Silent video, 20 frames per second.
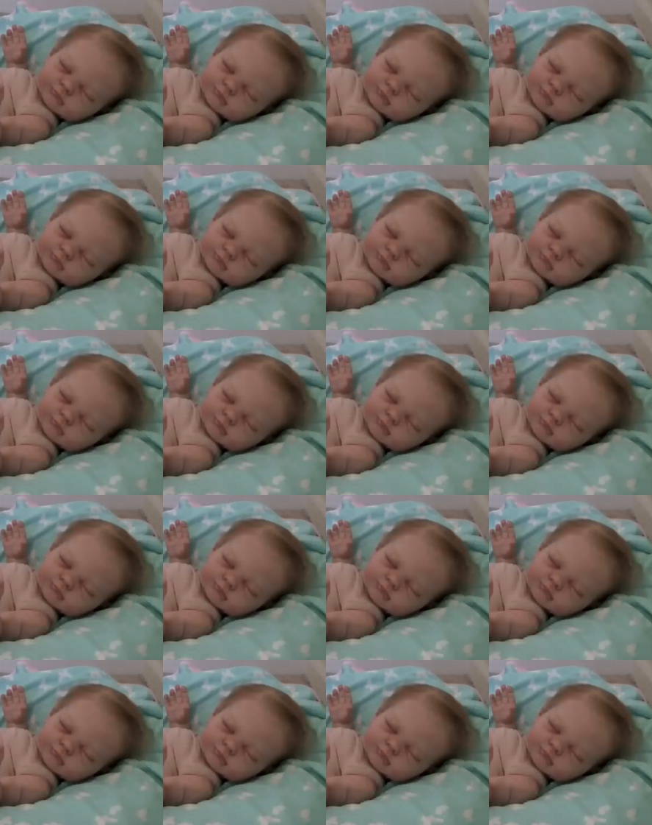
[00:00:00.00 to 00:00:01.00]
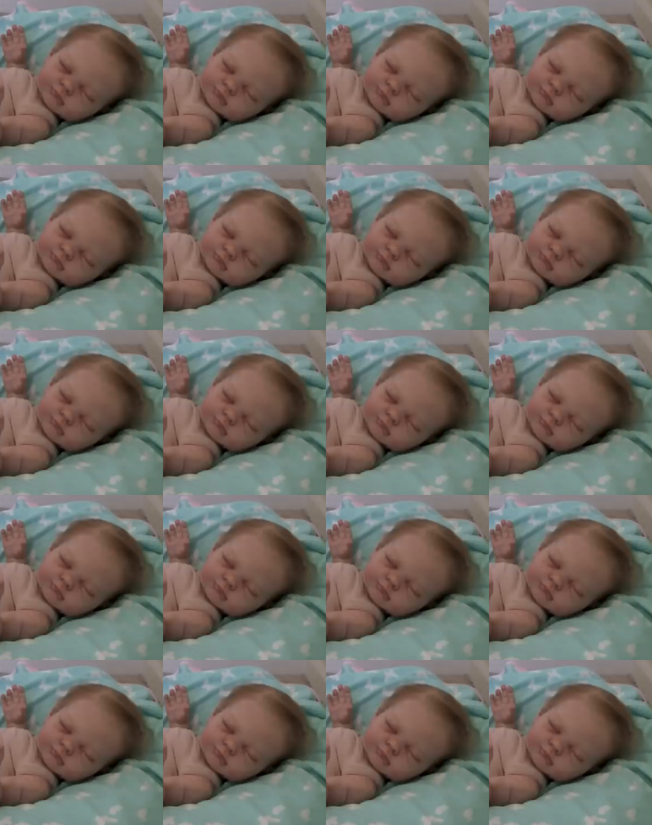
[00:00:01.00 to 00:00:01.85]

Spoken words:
Nothing is said.